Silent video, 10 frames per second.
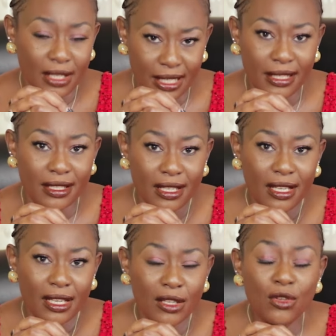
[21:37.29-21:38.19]
Yes.
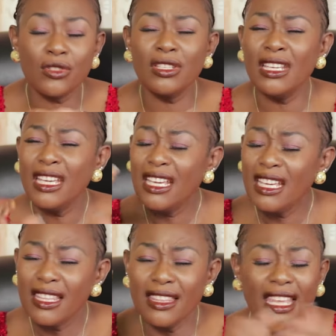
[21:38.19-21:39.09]
You see,
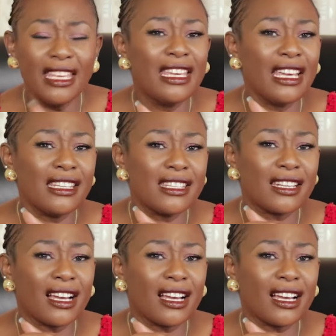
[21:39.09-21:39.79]
they get